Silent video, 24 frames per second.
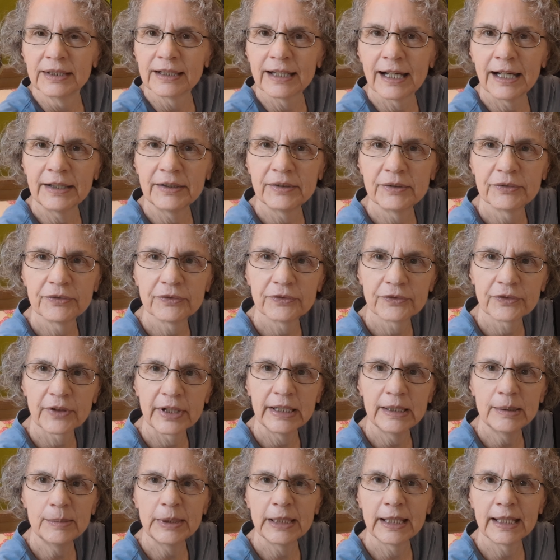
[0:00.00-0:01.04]
kind of
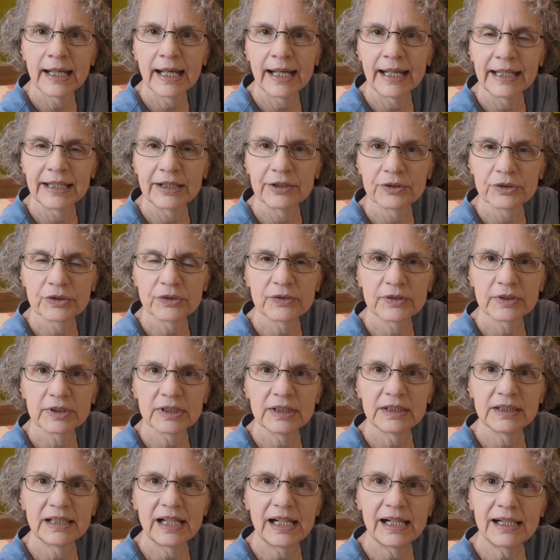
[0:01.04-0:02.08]
framing hangers for
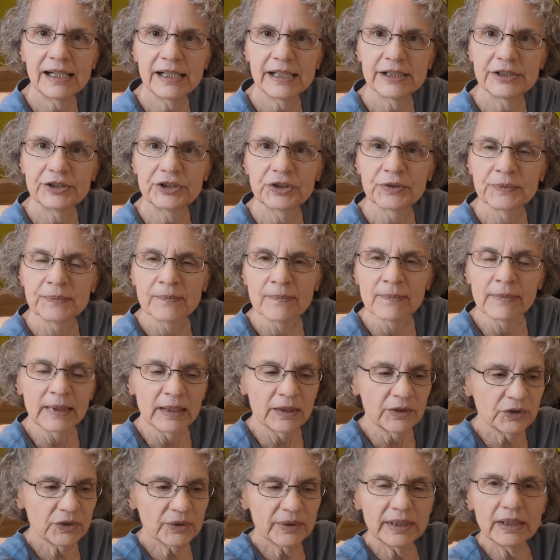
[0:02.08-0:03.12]
collage.
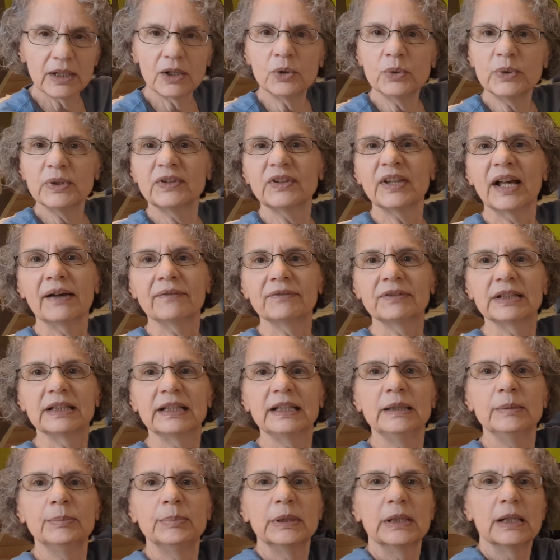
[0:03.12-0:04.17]
So I always have to
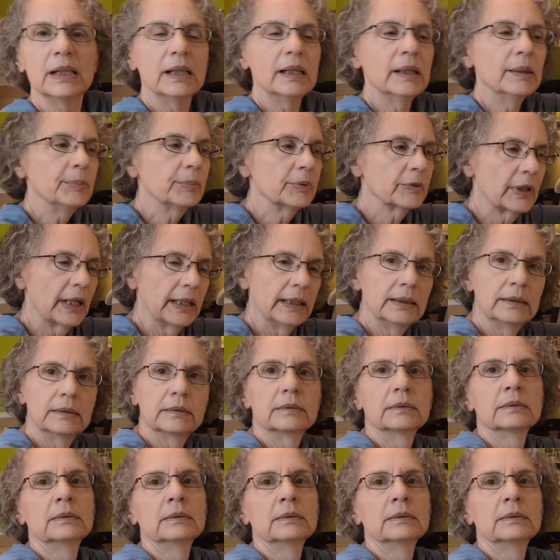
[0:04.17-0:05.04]
keep it upright.